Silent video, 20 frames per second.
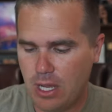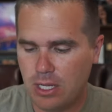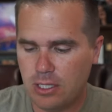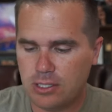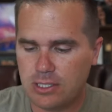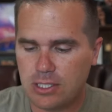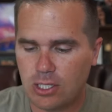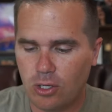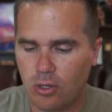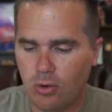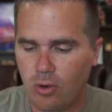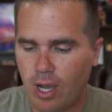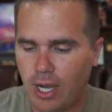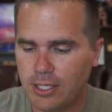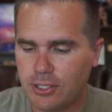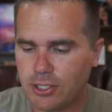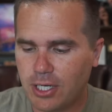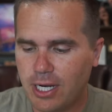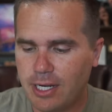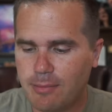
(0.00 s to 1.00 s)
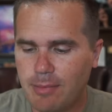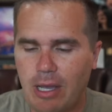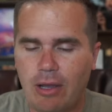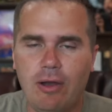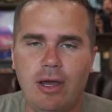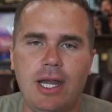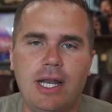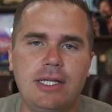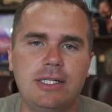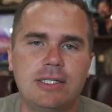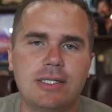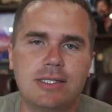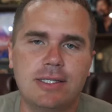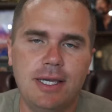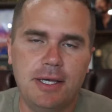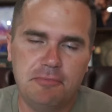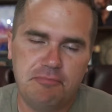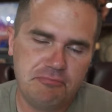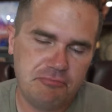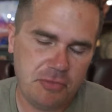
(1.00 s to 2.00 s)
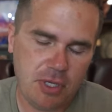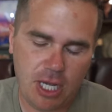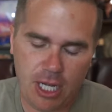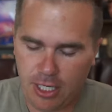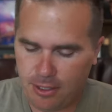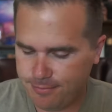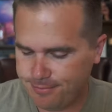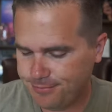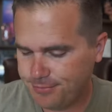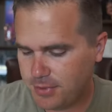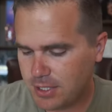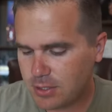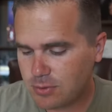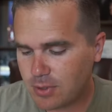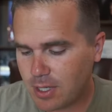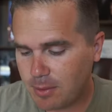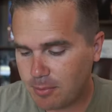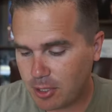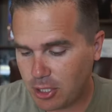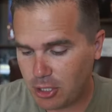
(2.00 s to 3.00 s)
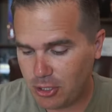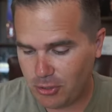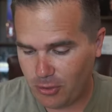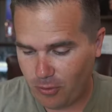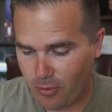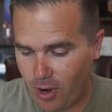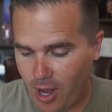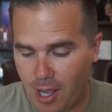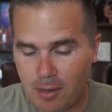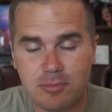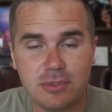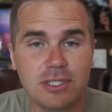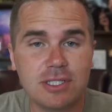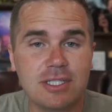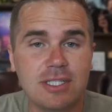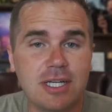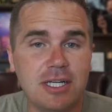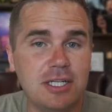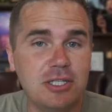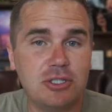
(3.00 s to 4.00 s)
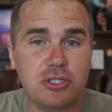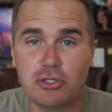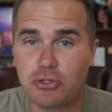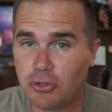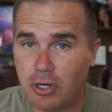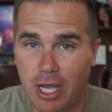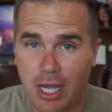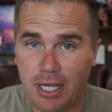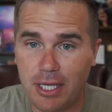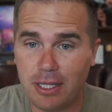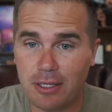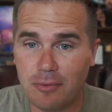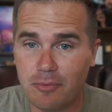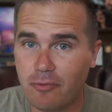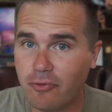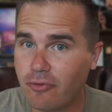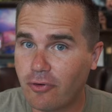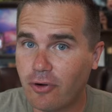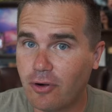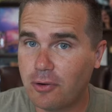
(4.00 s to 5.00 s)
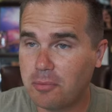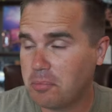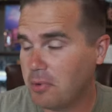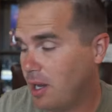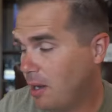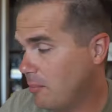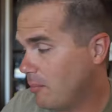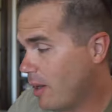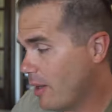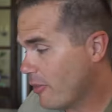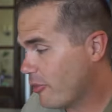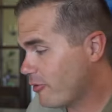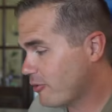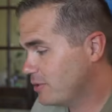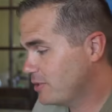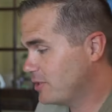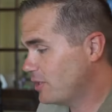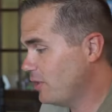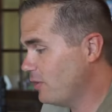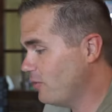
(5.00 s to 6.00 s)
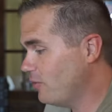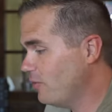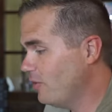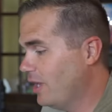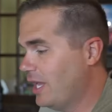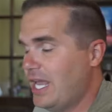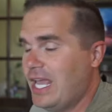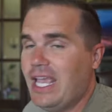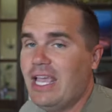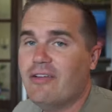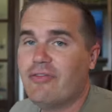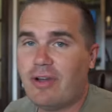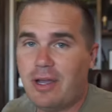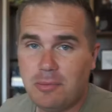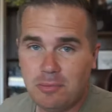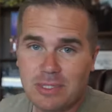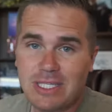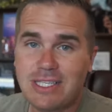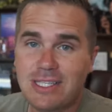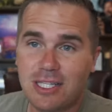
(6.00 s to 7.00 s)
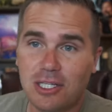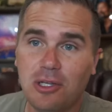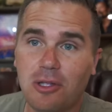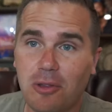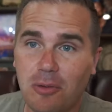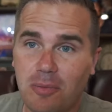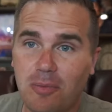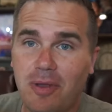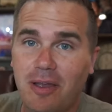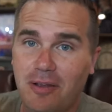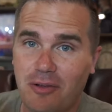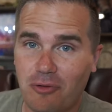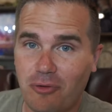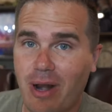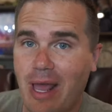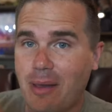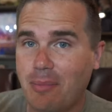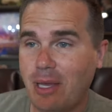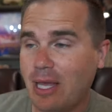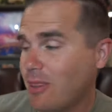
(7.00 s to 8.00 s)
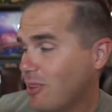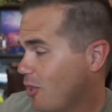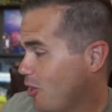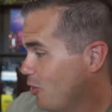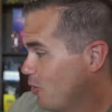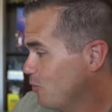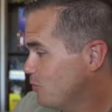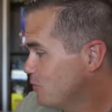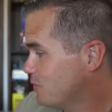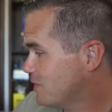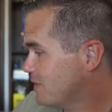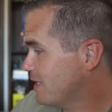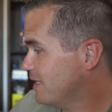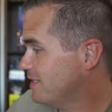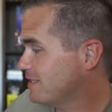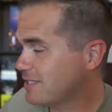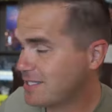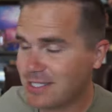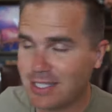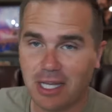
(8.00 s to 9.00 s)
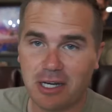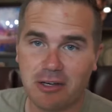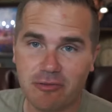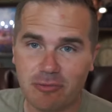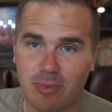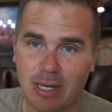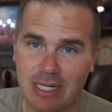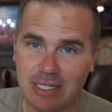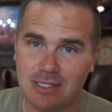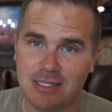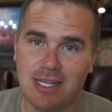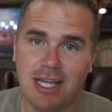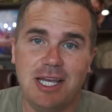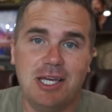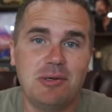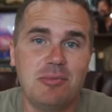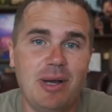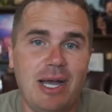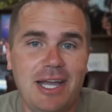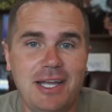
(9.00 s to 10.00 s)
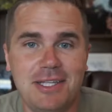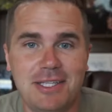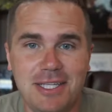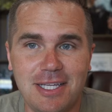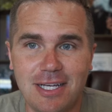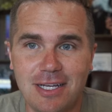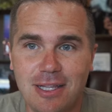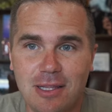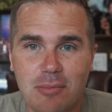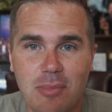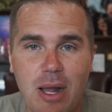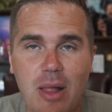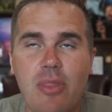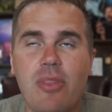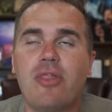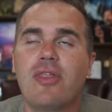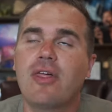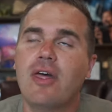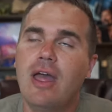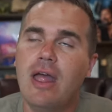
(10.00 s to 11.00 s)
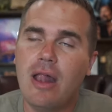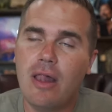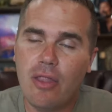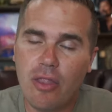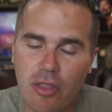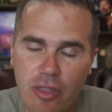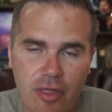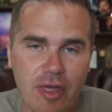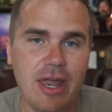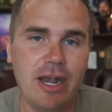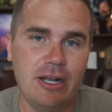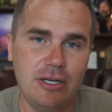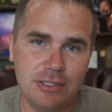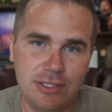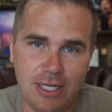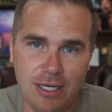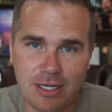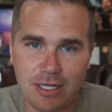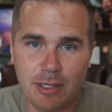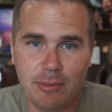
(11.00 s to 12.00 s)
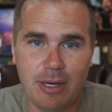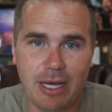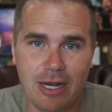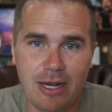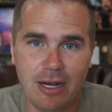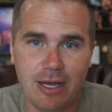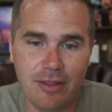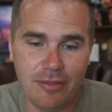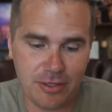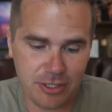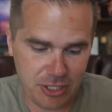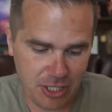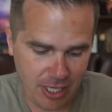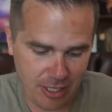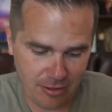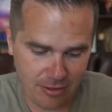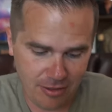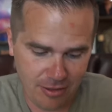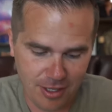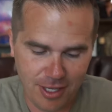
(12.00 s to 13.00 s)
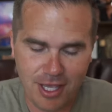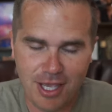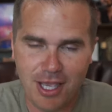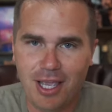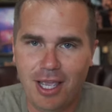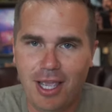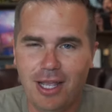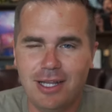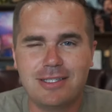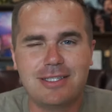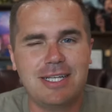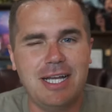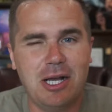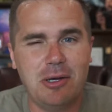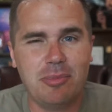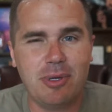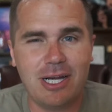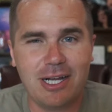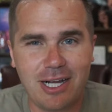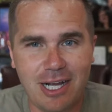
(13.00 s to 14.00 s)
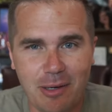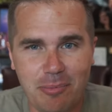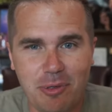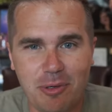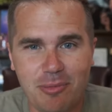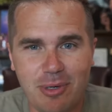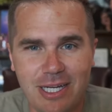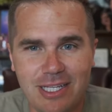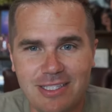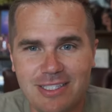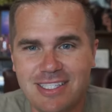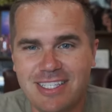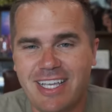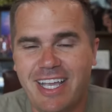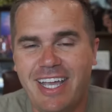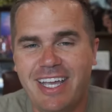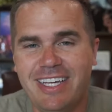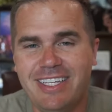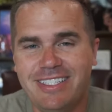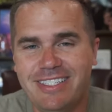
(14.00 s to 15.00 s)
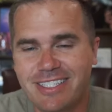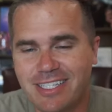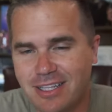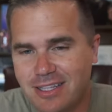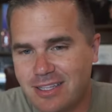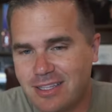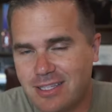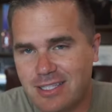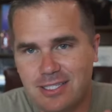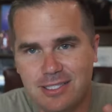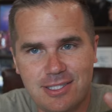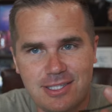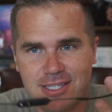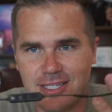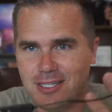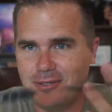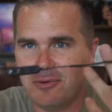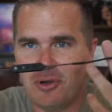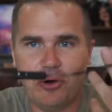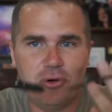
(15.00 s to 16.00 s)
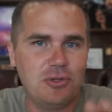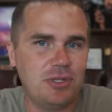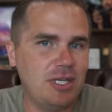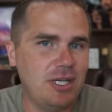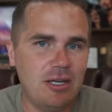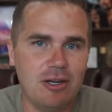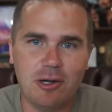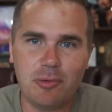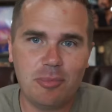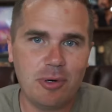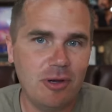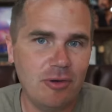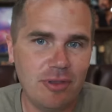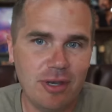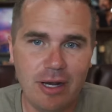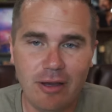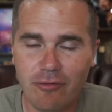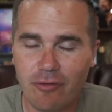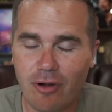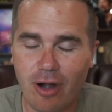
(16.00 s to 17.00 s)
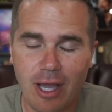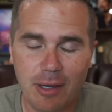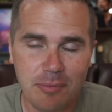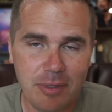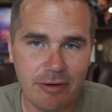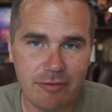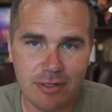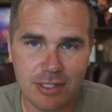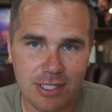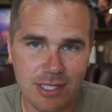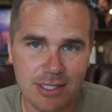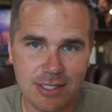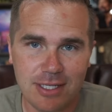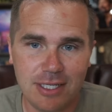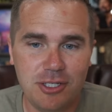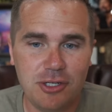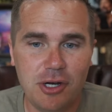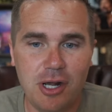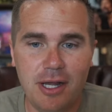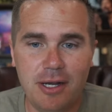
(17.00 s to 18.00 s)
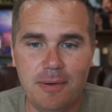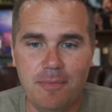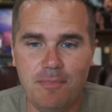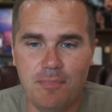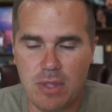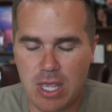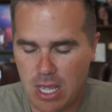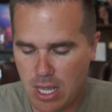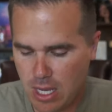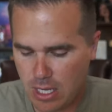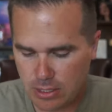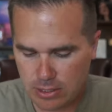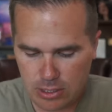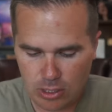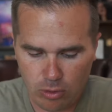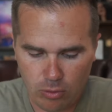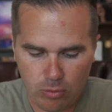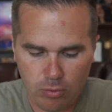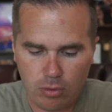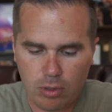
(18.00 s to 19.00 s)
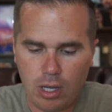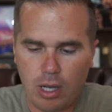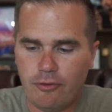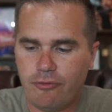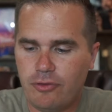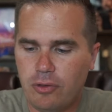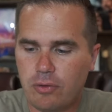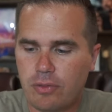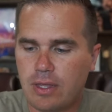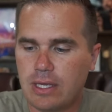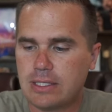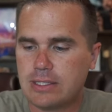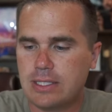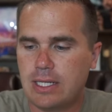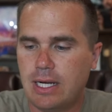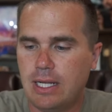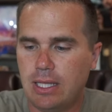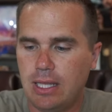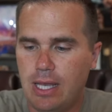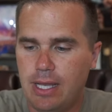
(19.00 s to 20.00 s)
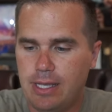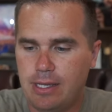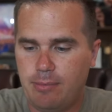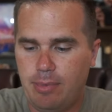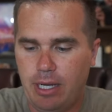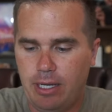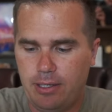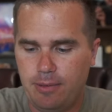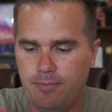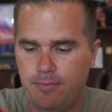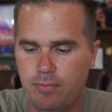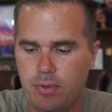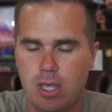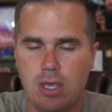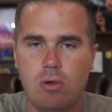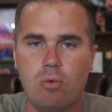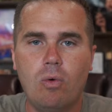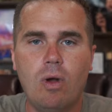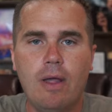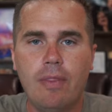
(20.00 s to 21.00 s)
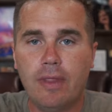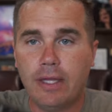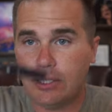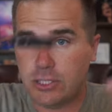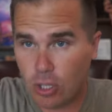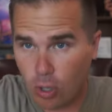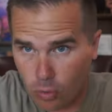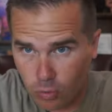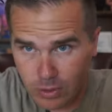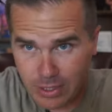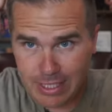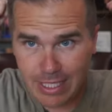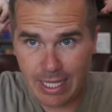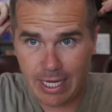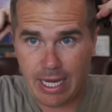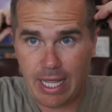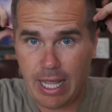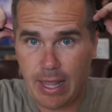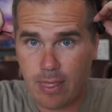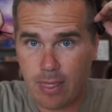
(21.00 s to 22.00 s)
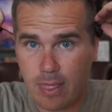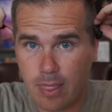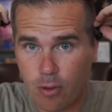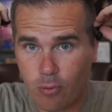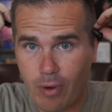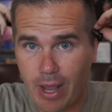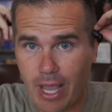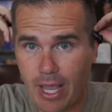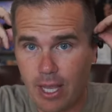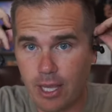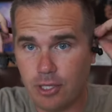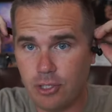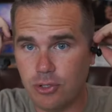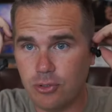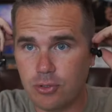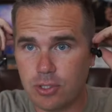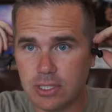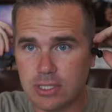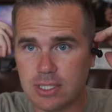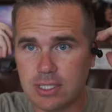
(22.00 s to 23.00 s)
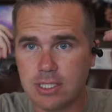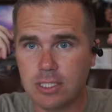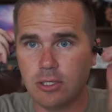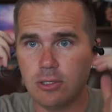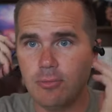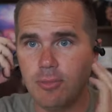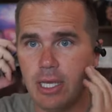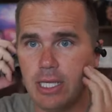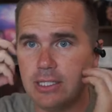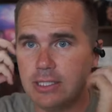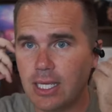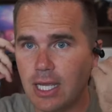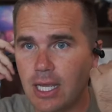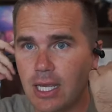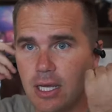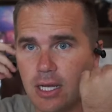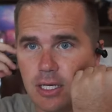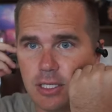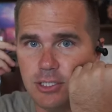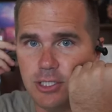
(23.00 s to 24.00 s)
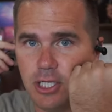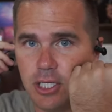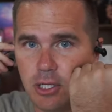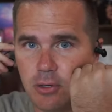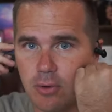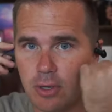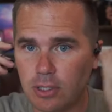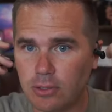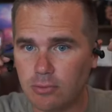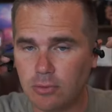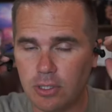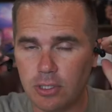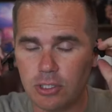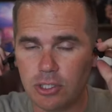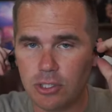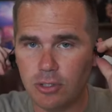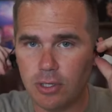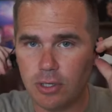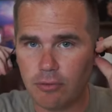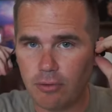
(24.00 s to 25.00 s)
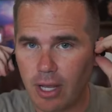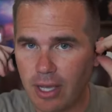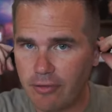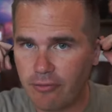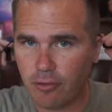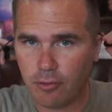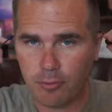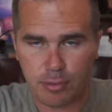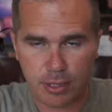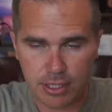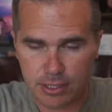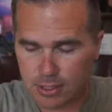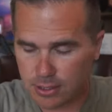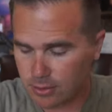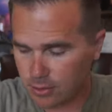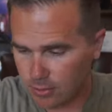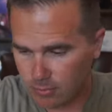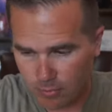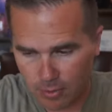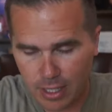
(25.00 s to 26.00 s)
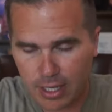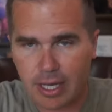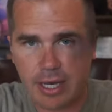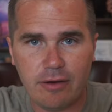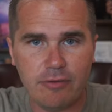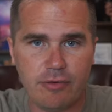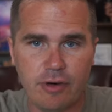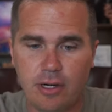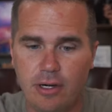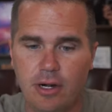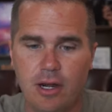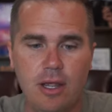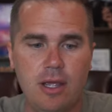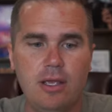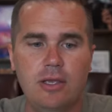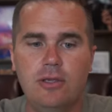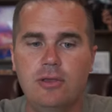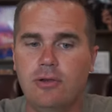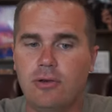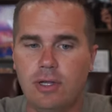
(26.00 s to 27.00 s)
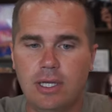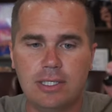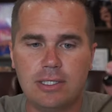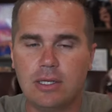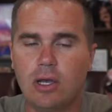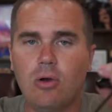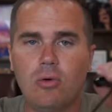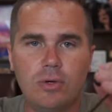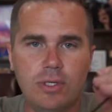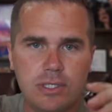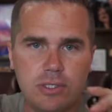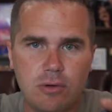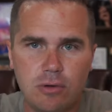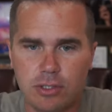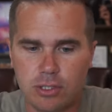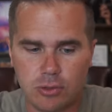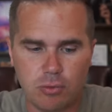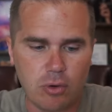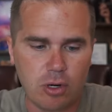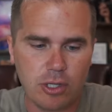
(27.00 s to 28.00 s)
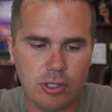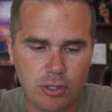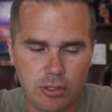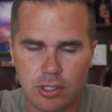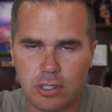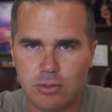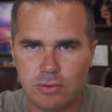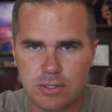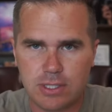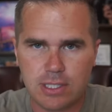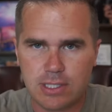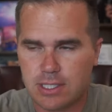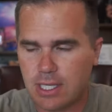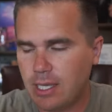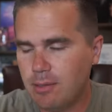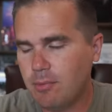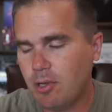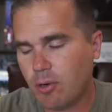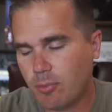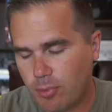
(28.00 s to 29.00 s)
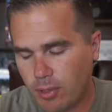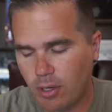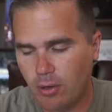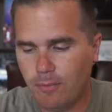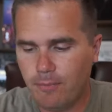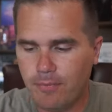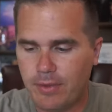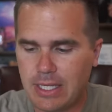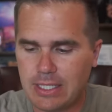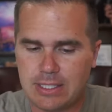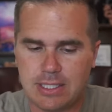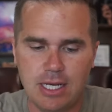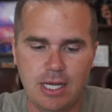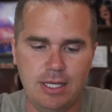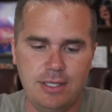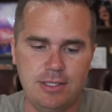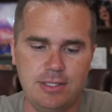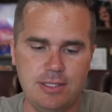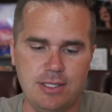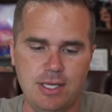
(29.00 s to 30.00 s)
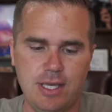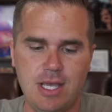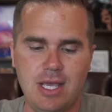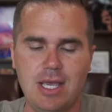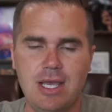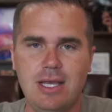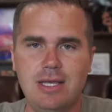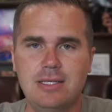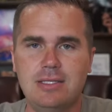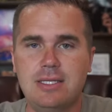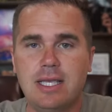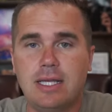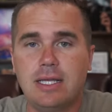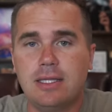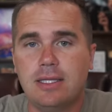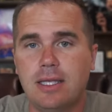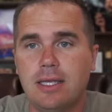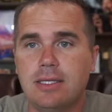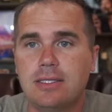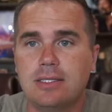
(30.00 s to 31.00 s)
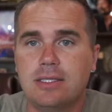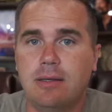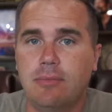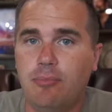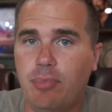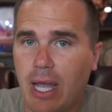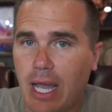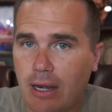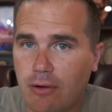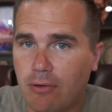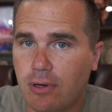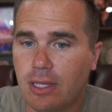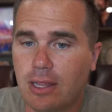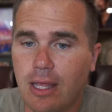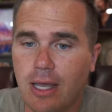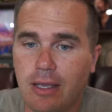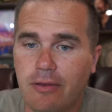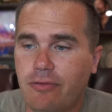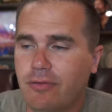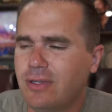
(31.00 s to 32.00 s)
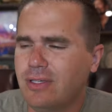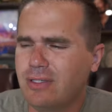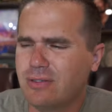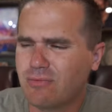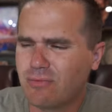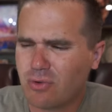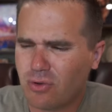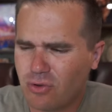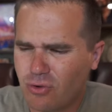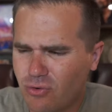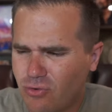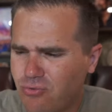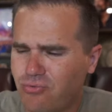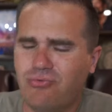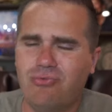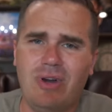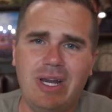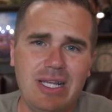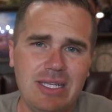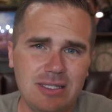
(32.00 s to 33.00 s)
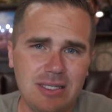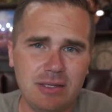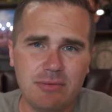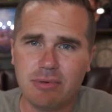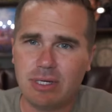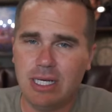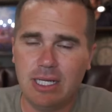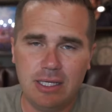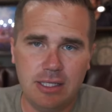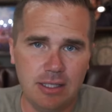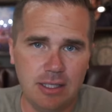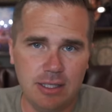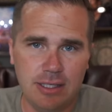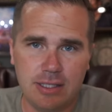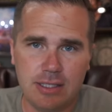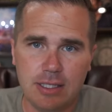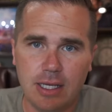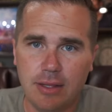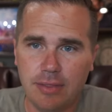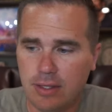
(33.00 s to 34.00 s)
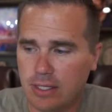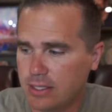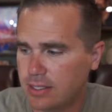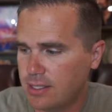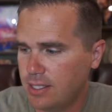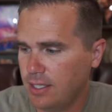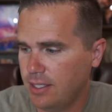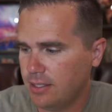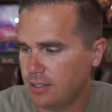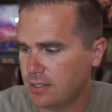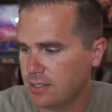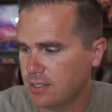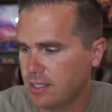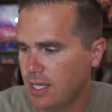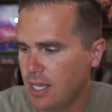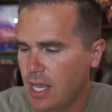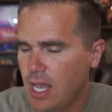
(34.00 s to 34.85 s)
So I tried them out and I just said, okay, this is what I'm gonna do. I'm just gonna try them for a month or so. If I'm still grabbing those instead of my standby at the end of the month, then I'll talk about it on the channel. It's now been a couple months and these are the only ear pro that I've grabbed ever since I tried them. So a few things that I like about them. One, they don't get in the way. You can still maintain a cheek weld when you're shooting rifle, pistol, whatever. It's always going to work. You can use the same ear pro. That's nice. Second thing is the battery life is crazy ridiculous on these things.